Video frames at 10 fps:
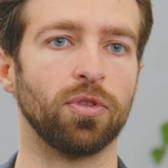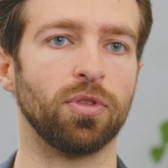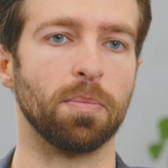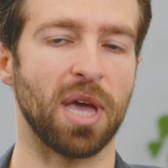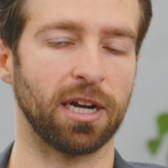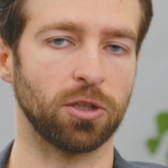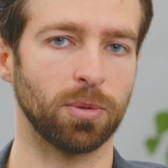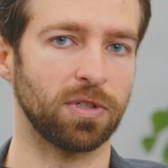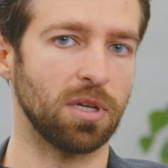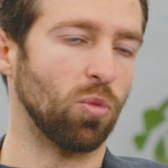The
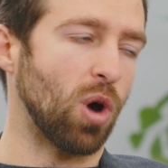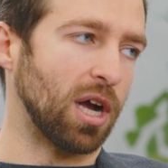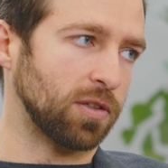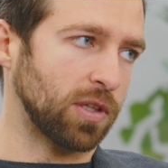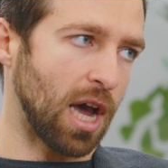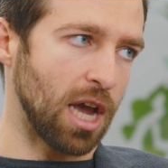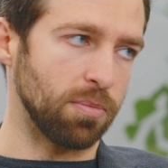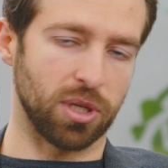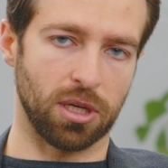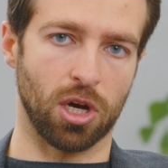management team wants to
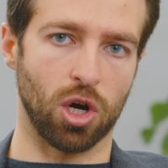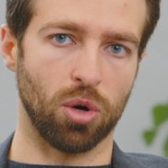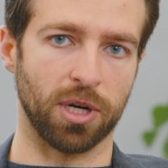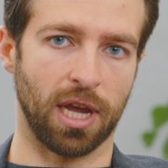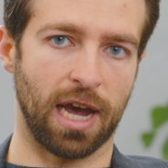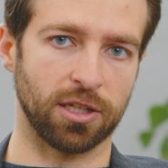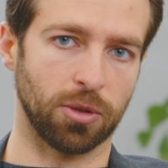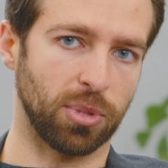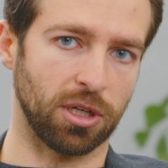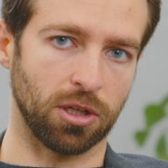IPO, but it
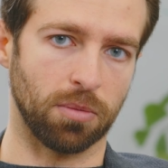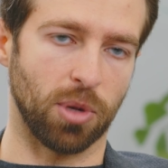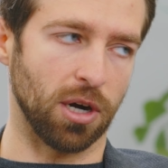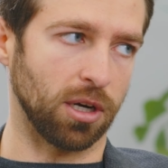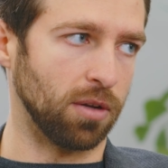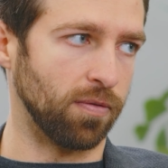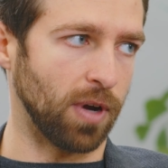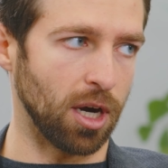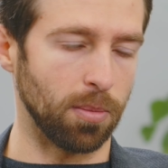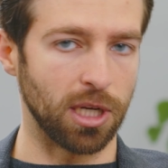hasn't been a good market
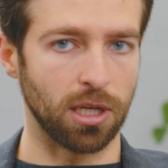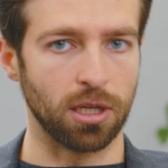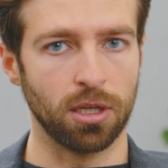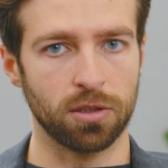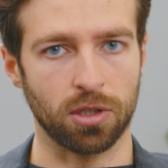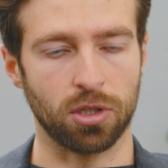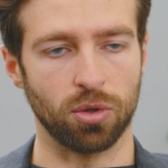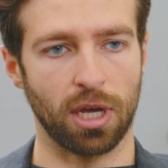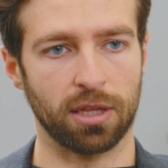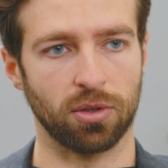environment to
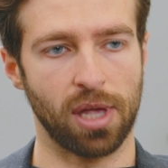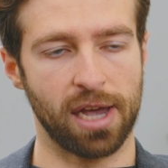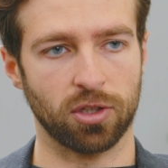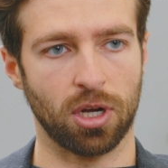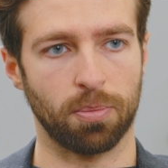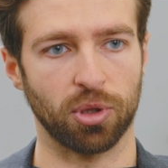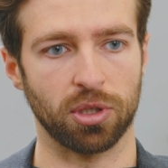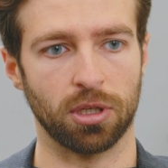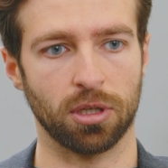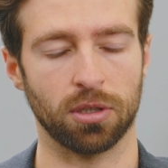do that the last couple of
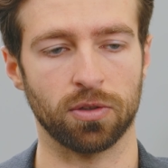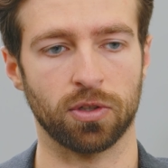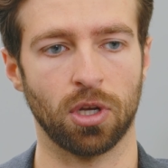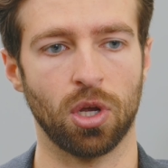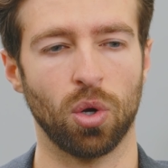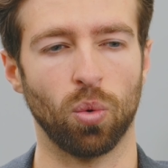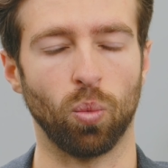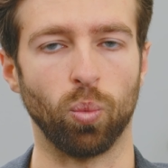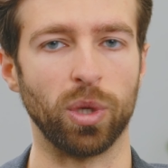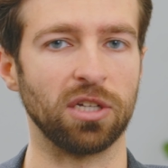years.
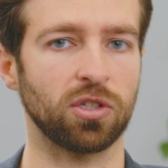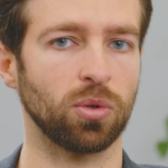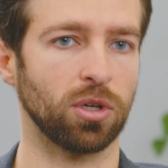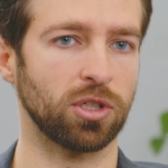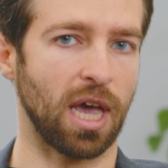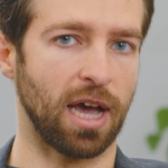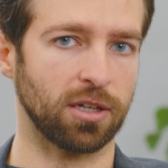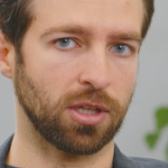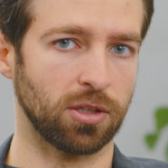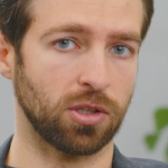We sourced
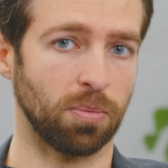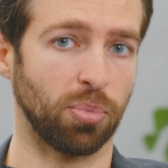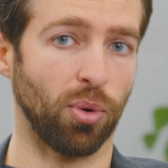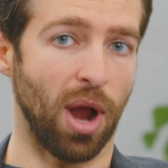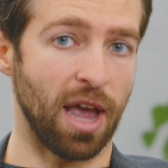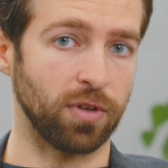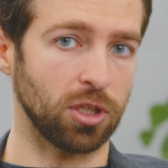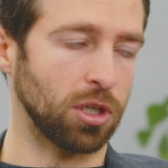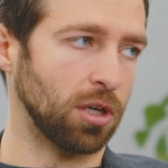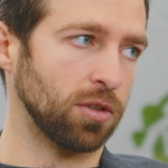access to private
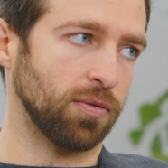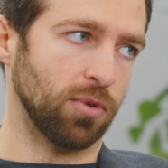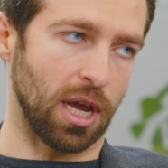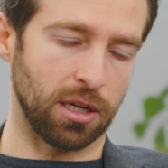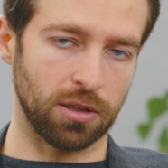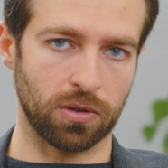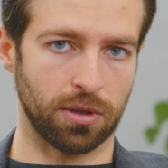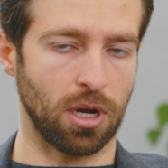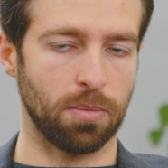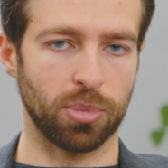shares of Reddit, so the
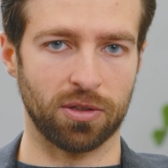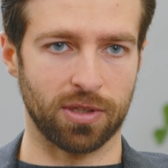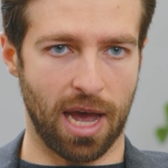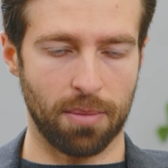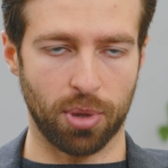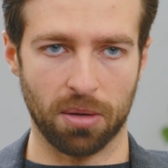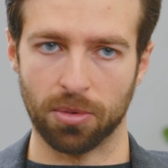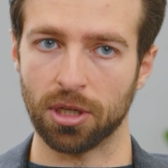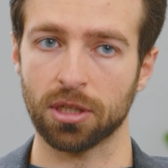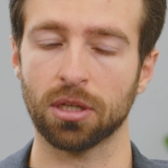company's not
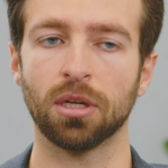public,